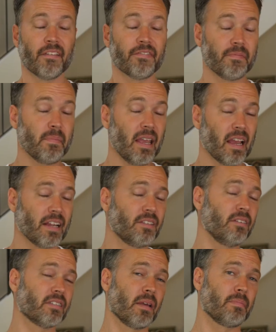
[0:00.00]
For me, I
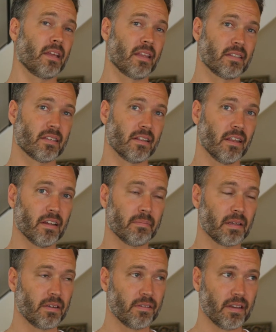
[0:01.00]
do something that's a little
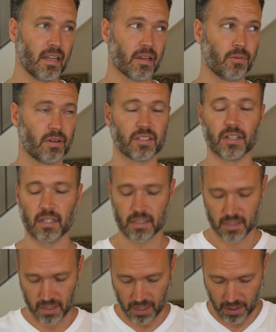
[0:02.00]
bit unique, which
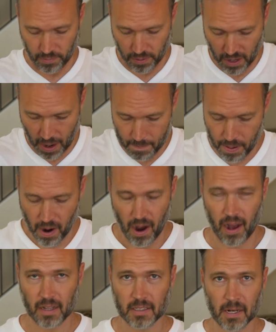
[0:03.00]
is when I
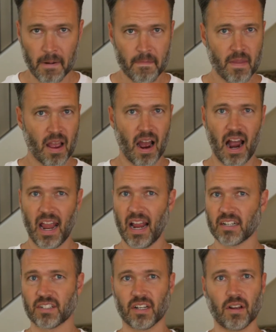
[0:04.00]
pause, I
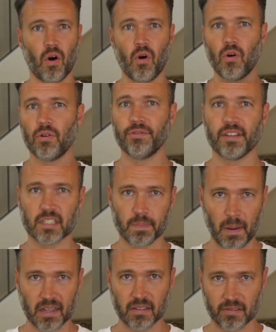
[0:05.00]
actually hold the
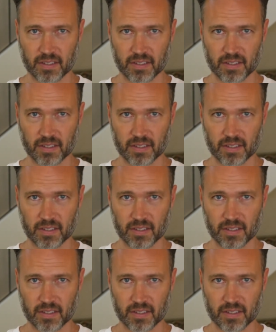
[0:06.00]
space of